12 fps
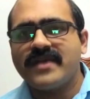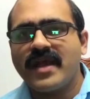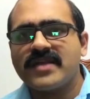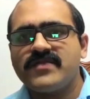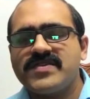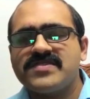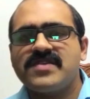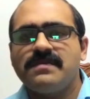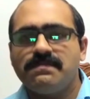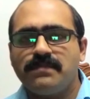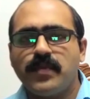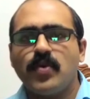on the
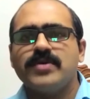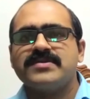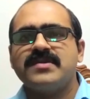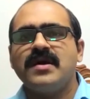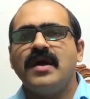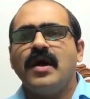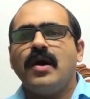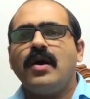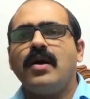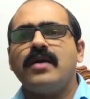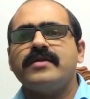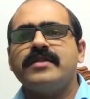products, on the goods
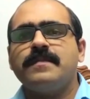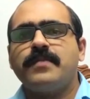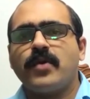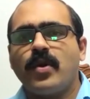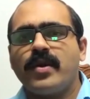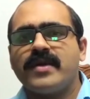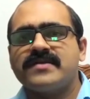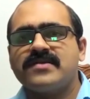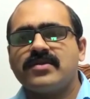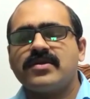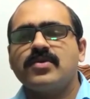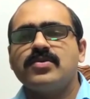or services
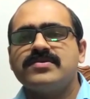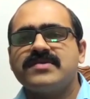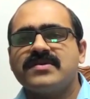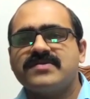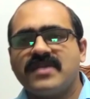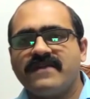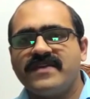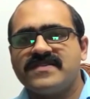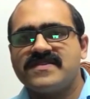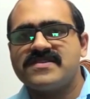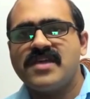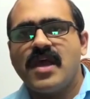which has been
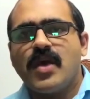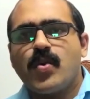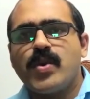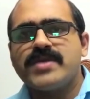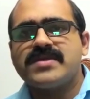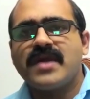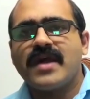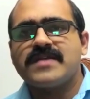imported